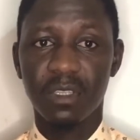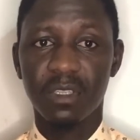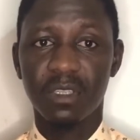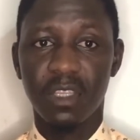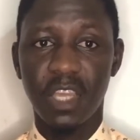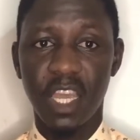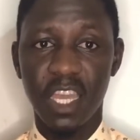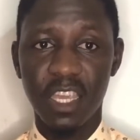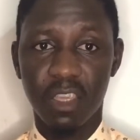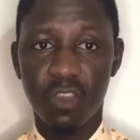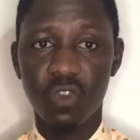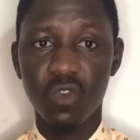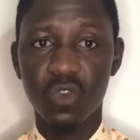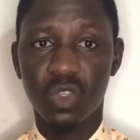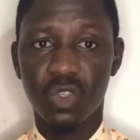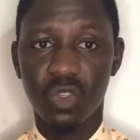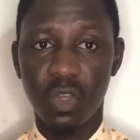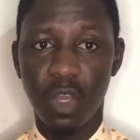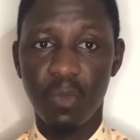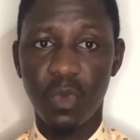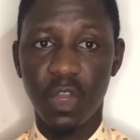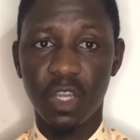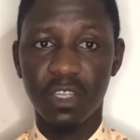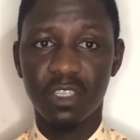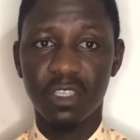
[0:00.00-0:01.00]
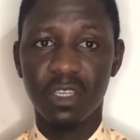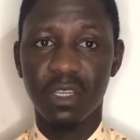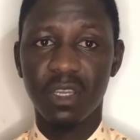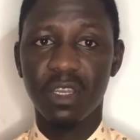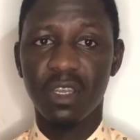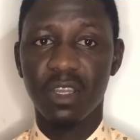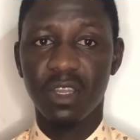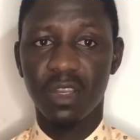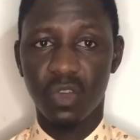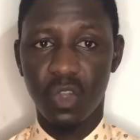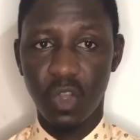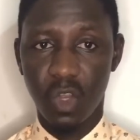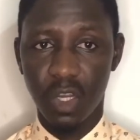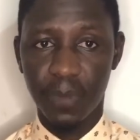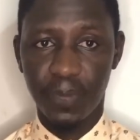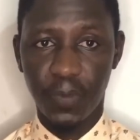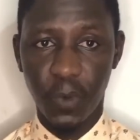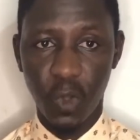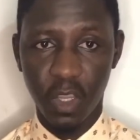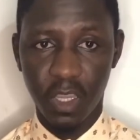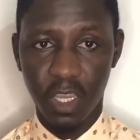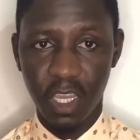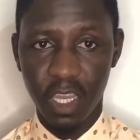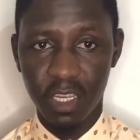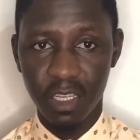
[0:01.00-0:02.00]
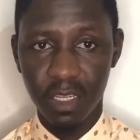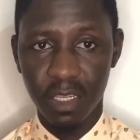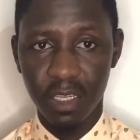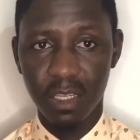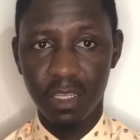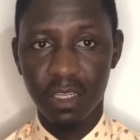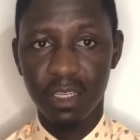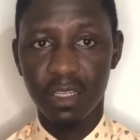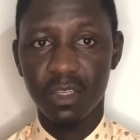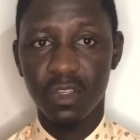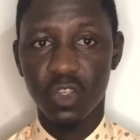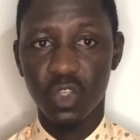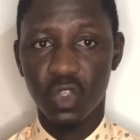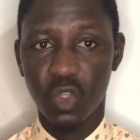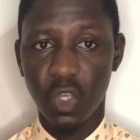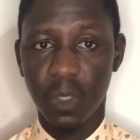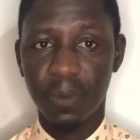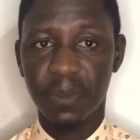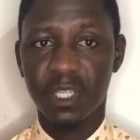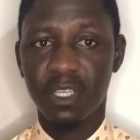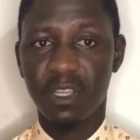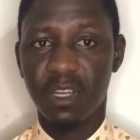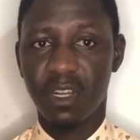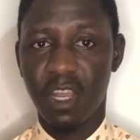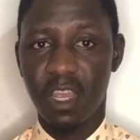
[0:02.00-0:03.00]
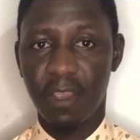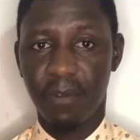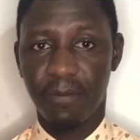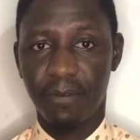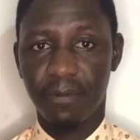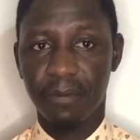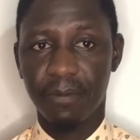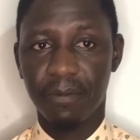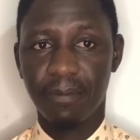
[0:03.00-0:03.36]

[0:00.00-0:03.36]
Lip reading: Thank you so much. Don't forget to subscribe.